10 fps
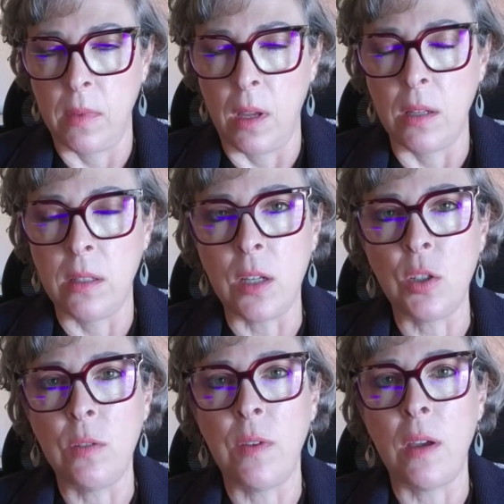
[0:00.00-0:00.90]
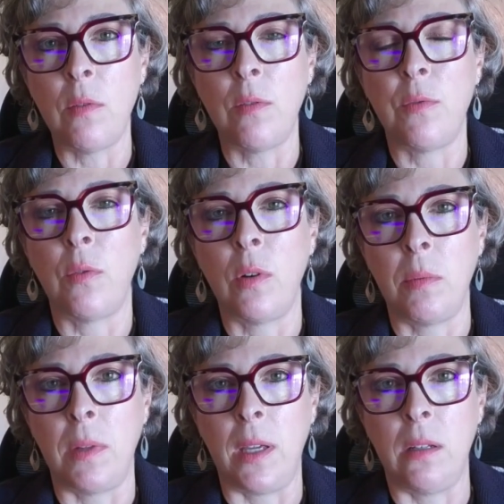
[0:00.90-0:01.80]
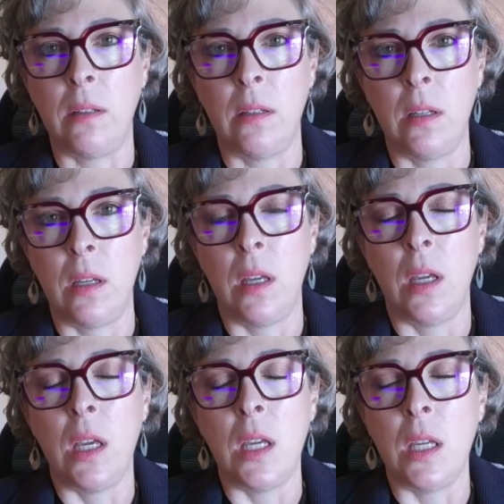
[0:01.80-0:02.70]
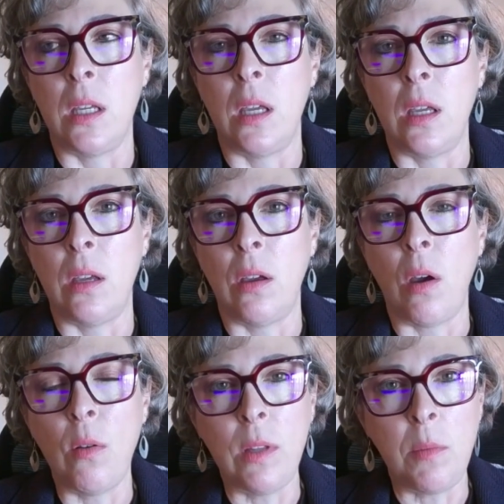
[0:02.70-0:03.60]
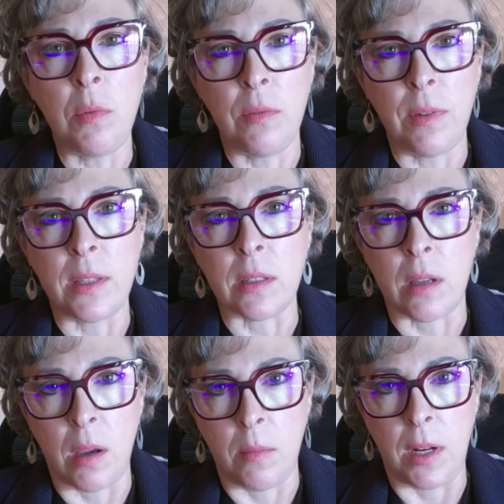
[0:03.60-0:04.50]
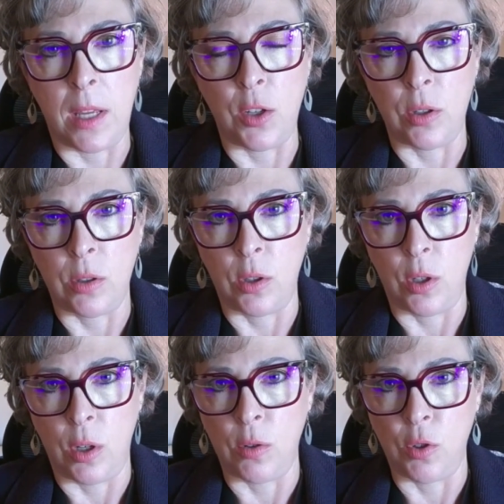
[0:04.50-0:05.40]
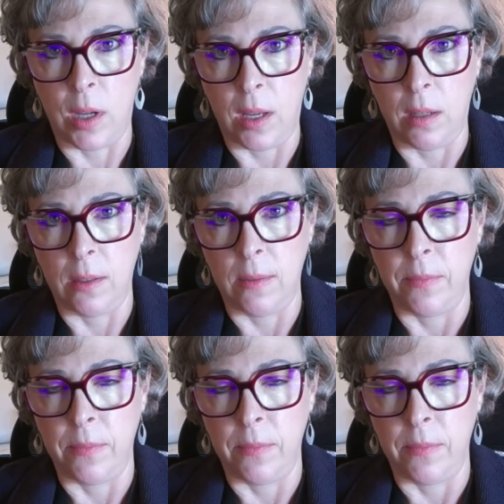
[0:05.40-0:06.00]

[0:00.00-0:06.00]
A Section 504 plan only provides accommodations to your child.